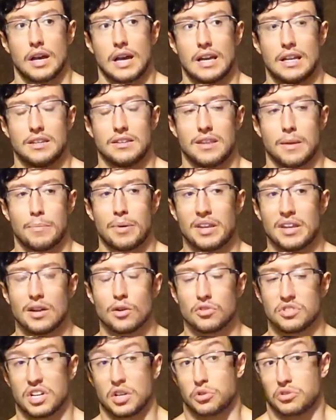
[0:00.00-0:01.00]
And
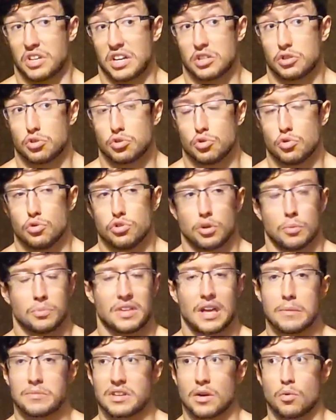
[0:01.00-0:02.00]
depending on the exercise too,
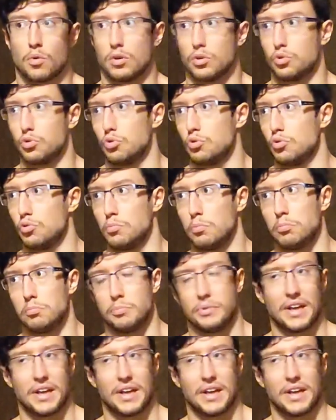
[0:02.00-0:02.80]
sometimes I will do